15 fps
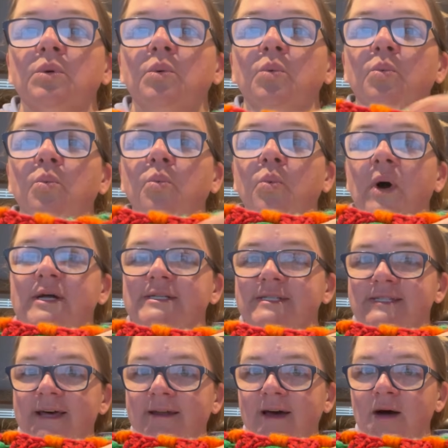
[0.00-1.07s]
1
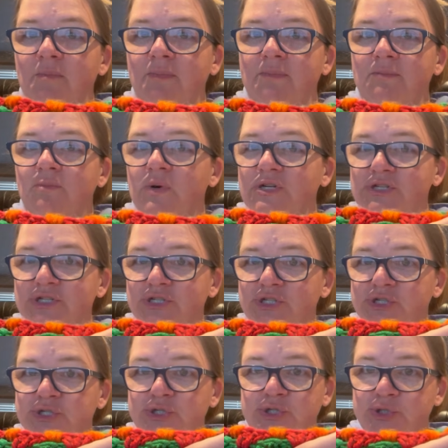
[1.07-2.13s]
setup, which is
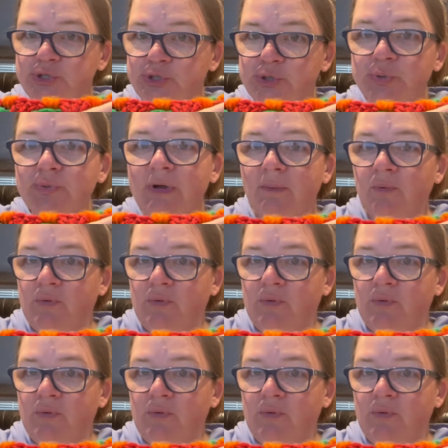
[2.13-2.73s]
just 2 double